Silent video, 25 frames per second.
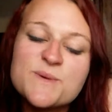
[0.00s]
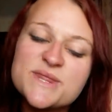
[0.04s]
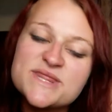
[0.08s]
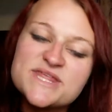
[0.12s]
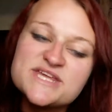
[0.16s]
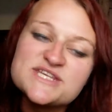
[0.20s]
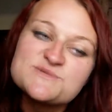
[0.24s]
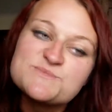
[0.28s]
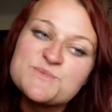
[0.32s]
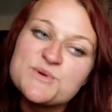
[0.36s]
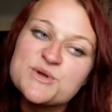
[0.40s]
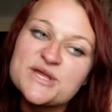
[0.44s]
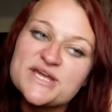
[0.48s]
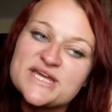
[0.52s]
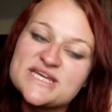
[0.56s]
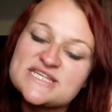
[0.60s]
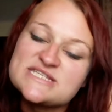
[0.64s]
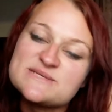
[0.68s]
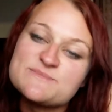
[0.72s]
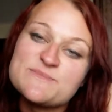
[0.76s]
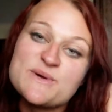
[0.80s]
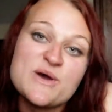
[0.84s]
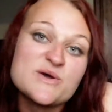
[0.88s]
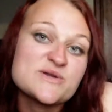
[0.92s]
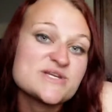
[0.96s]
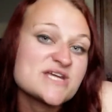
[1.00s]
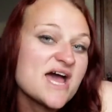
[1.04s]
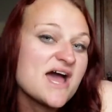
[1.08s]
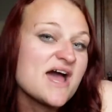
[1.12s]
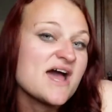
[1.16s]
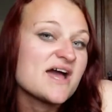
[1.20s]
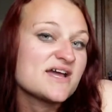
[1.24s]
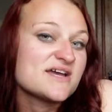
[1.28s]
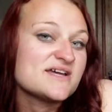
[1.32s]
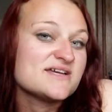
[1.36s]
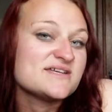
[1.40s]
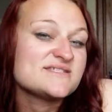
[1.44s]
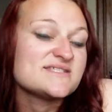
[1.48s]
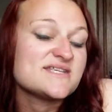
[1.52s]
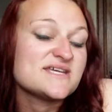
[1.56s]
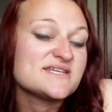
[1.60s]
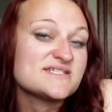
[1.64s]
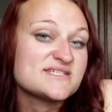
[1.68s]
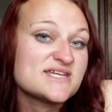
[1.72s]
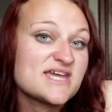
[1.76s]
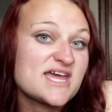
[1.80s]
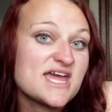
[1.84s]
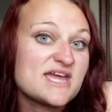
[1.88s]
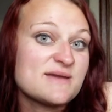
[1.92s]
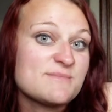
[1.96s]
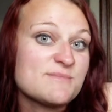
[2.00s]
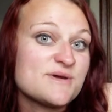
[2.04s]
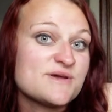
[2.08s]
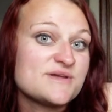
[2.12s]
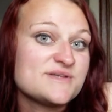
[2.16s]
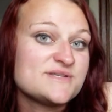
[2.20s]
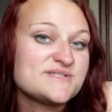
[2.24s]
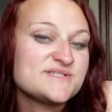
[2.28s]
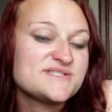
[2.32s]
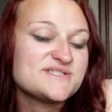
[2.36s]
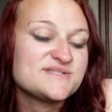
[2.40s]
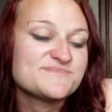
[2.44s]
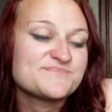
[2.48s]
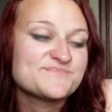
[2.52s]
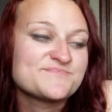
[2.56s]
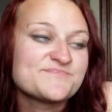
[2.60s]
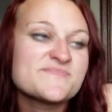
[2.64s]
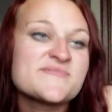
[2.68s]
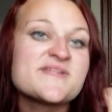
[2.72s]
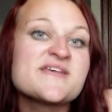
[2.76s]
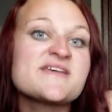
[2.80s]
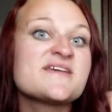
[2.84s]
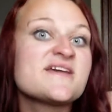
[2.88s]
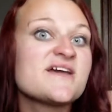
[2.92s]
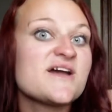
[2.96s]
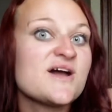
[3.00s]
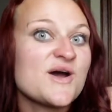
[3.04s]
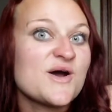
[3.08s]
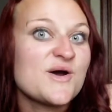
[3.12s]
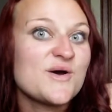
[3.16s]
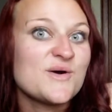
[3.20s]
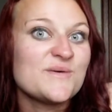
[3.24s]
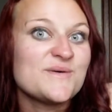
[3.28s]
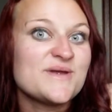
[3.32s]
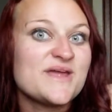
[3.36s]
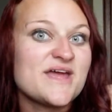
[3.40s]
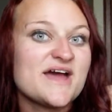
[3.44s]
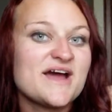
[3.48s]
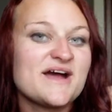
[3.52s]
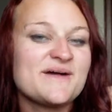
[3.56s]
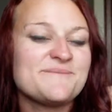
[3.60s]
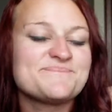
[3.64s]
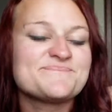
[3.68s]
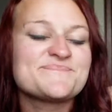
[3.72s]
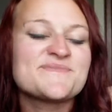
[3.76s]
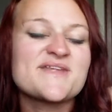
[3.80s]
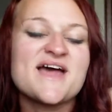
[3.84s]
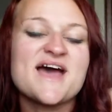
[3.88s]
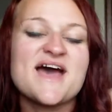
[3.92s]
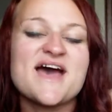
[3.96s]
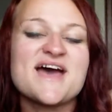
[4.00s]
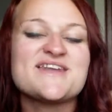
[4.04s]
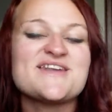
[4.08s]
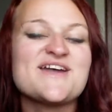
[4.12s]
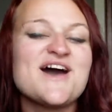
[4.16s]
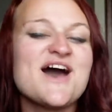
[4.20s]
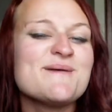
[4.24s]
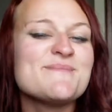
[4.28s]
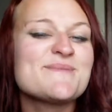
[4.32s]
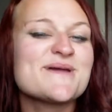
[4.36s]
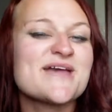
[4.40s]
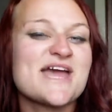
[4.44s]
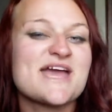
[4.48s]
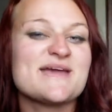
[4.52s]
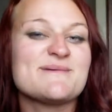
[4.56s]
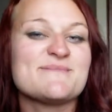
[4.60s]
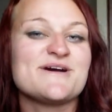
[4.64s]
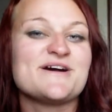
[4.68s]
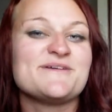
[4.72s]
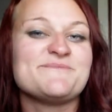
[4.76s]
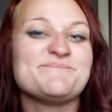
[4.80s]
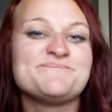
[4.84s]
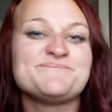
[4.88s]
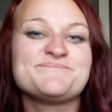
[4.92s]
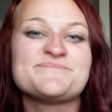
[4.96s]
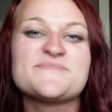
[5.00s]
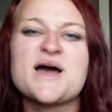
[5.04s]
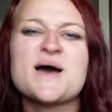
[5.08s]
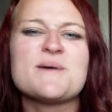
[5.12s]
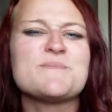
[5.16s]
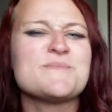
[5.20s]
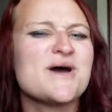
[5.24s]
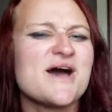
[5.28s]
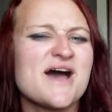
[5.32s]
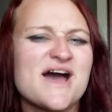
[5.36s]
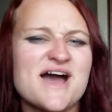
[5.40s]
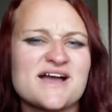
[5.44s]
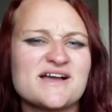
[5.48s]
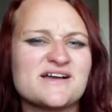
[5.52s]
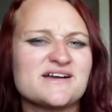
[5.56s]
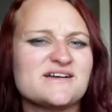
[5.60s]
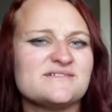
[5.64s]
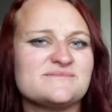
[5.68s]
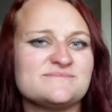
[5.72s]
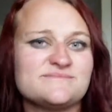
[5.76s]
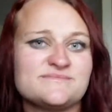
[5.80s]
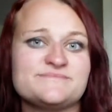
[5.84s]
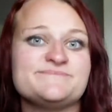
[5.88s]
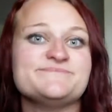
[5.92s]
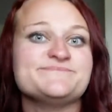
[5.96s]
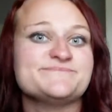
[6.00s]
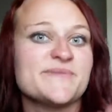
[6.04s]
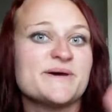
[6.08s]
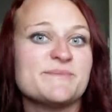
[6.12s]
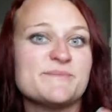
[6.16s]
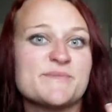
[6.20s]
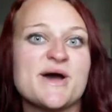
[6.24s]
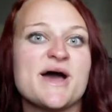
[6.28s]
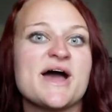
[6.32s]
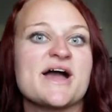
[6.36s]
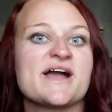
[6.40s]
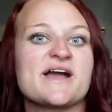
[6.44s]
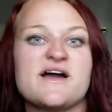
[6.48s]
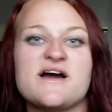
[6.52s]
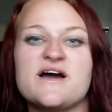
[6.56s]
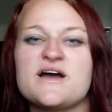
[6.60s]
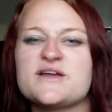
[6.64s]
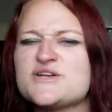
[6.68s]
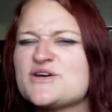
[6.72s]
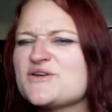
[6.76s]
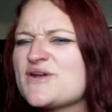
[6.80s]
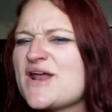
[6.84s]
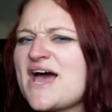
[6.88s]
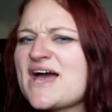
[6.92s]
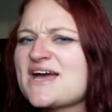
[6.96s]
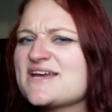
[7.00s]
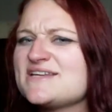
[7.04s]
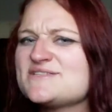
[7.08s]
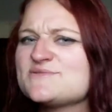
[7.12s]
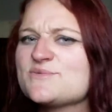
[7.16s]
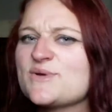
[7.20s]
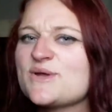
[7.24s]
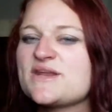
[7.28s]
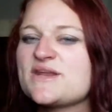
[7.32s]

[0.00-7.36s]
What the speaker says: But this book is about hackers and gamers. Oh yeah. And I'm a gamer. I'm not a hacker. I don't hack into